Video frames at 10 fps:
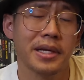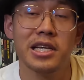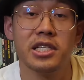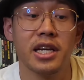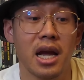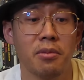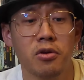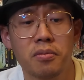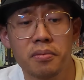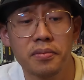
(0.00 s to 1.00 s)
Easy Gamer.
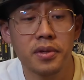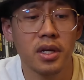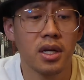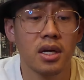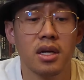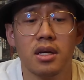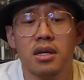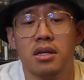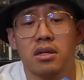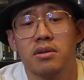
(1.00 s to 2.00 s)

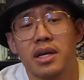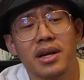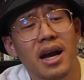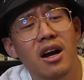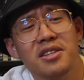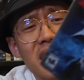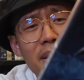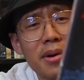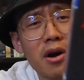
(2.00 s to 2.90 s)
There's like, you got Zombie